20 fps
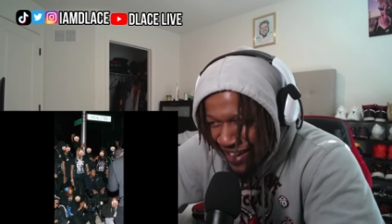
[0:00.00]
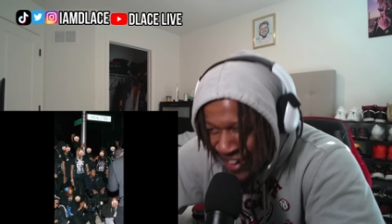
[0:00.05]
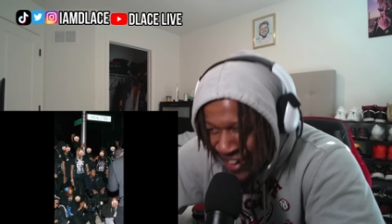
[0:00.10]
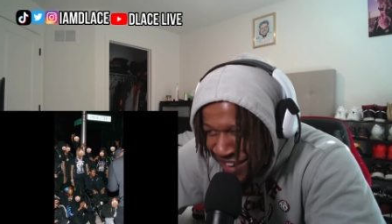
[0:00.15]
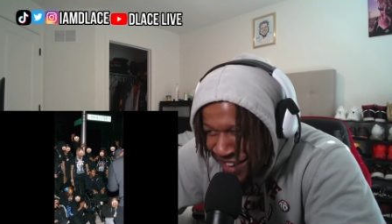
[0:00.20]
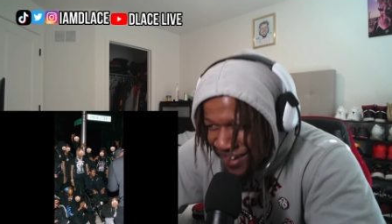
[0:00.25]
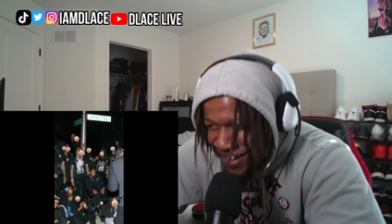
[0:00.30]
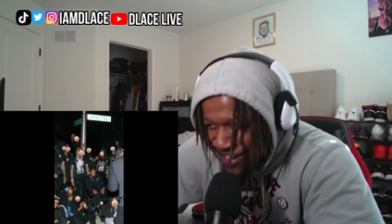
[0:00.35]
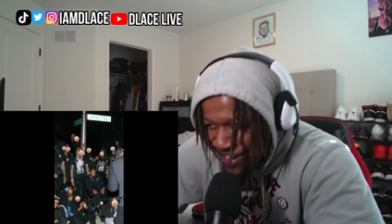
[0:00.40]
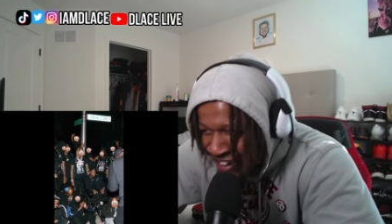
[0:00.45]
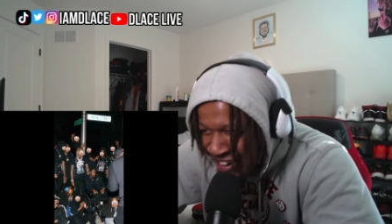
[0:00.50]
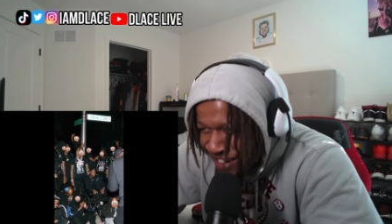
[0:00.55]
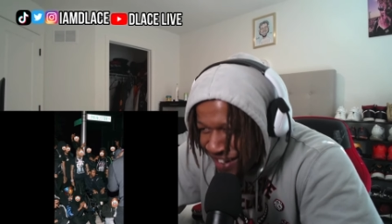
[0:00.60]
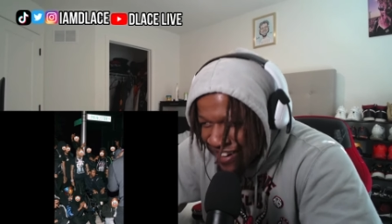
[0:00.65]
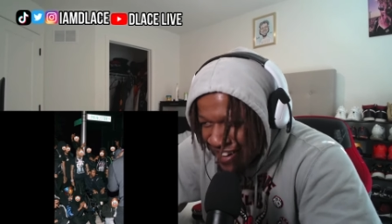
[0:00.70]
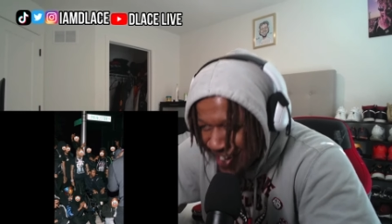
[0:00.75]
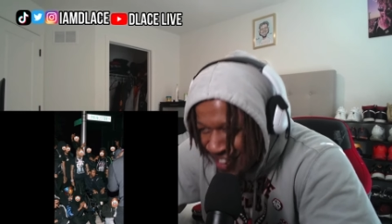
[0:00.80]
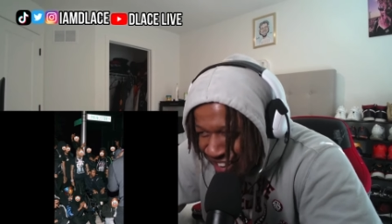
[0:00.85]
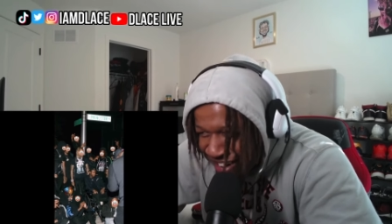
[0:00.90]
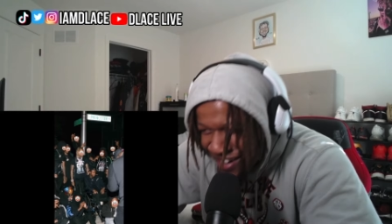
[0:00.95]
Niggas flesh
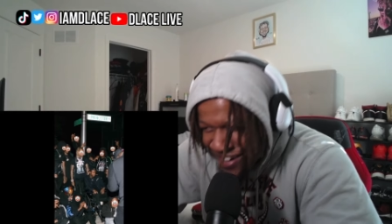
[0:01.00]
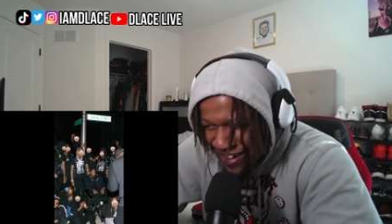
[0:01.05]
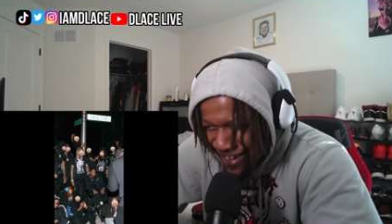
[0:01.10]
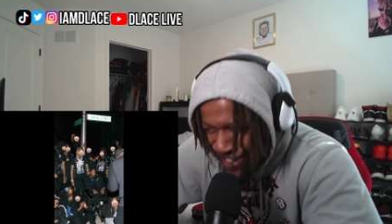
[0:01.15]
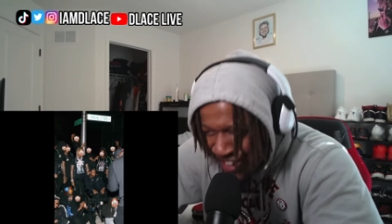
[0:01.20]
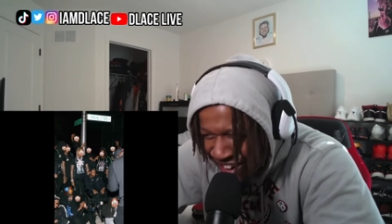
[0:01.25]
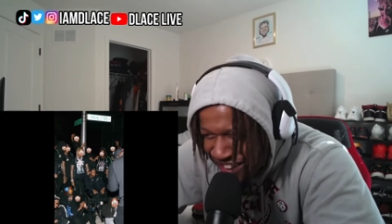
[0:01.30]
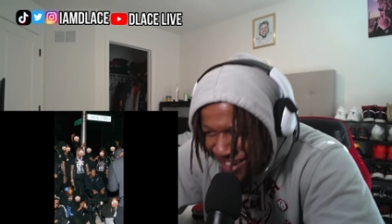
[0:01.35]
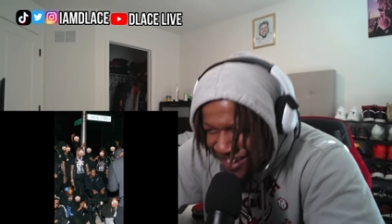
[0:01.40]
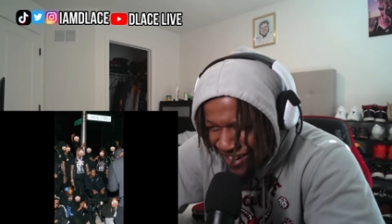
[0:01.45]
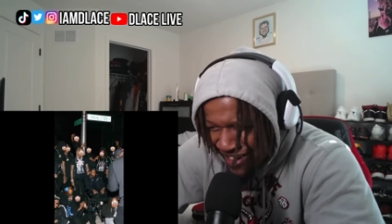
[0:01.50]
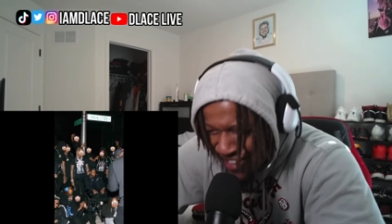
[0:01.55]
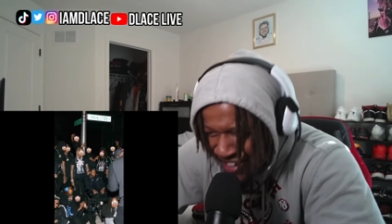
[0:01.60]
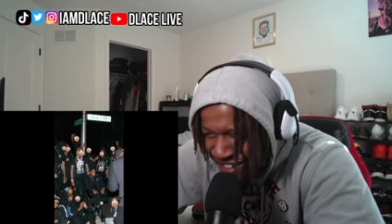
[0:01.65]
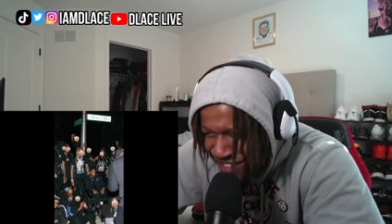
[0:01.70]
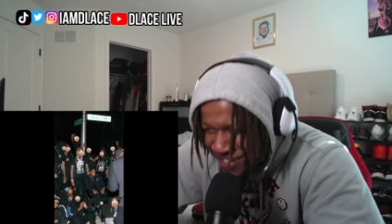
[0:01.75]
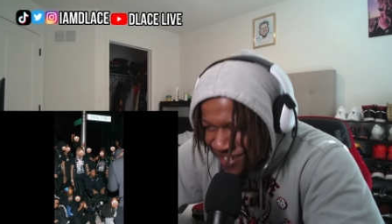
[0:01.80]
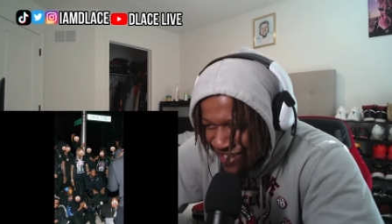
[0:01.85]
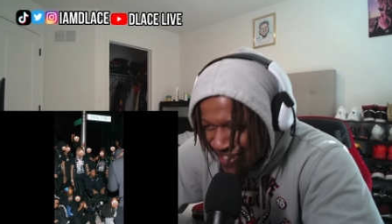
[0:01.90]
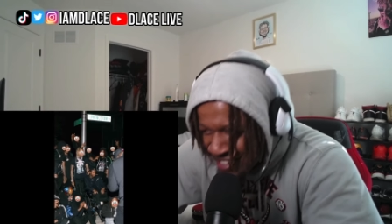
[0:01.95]
for hoes, bappin'
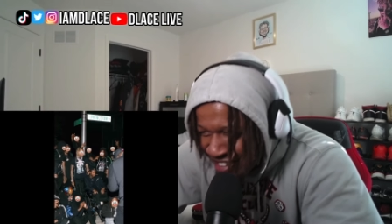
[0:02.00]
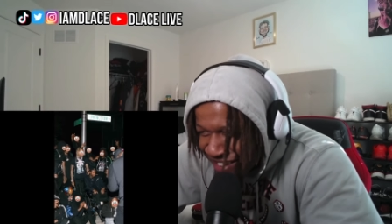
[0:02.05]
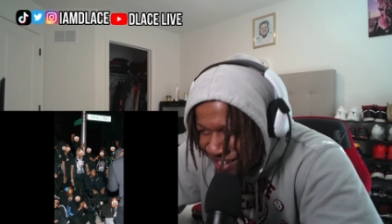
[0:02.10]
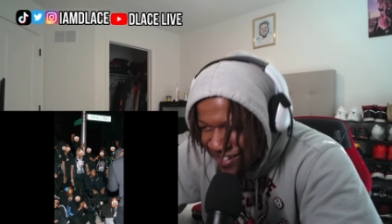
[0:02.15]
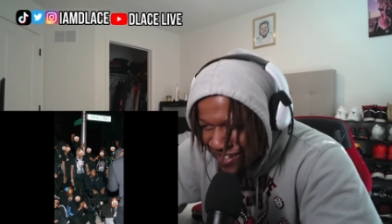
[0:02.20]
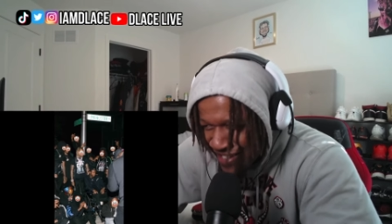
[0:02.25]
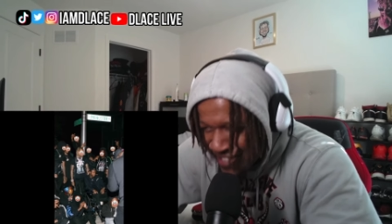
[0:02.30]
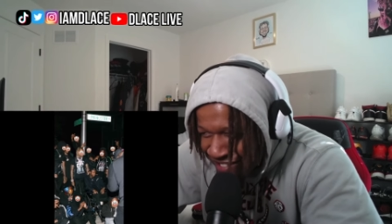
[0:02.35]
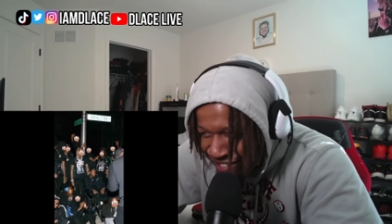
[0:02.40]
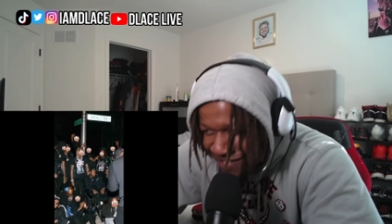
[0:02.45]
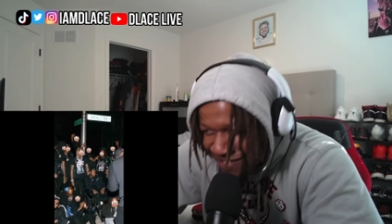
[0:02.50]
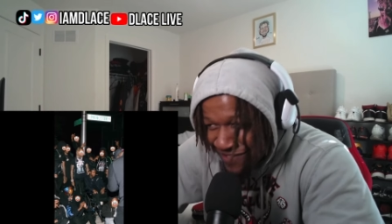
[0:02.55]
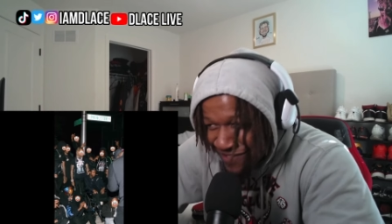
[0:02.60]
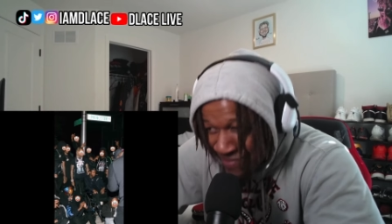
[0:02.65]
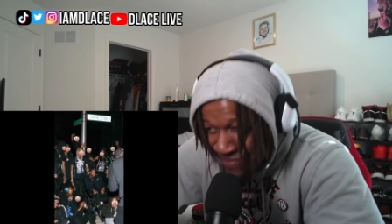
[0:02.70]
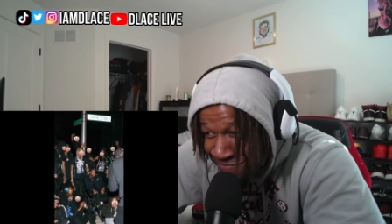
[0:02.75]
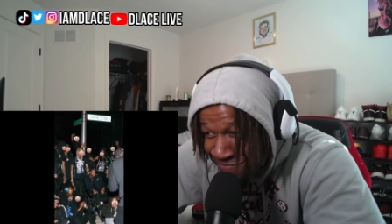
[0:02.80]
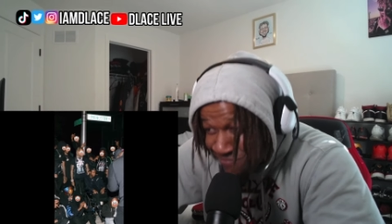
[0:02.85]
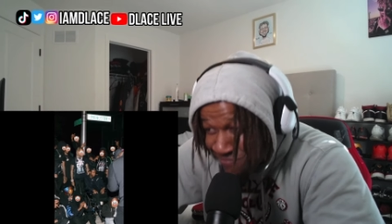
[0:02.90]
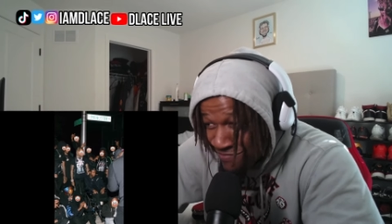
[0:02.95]
on and that should be a
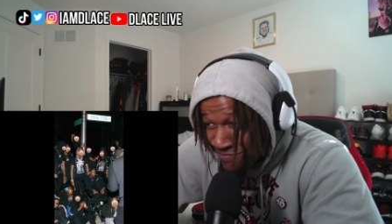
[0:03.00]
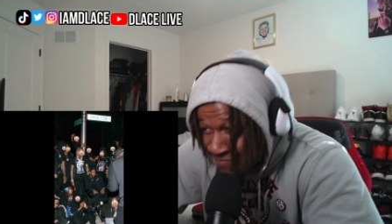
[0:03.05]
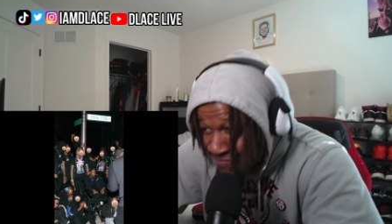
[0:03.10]
shame.